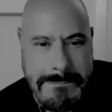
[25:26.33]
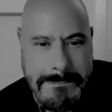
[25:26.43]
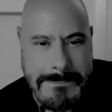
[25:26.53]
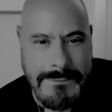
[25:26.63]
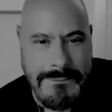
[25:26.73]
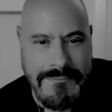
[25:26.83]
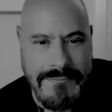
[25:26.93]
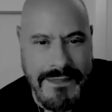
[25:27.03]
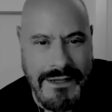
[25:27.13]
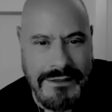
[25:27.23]
the
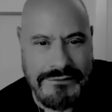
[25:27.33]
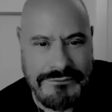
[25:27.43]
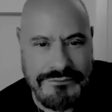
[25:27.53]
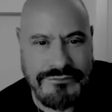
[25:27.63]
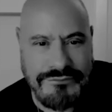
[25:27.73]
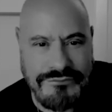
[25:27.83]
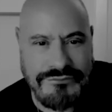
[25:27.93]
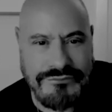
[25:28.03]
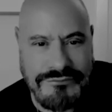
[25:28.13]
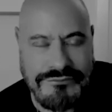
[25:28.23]
30s and
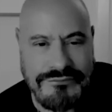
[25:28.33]
40s.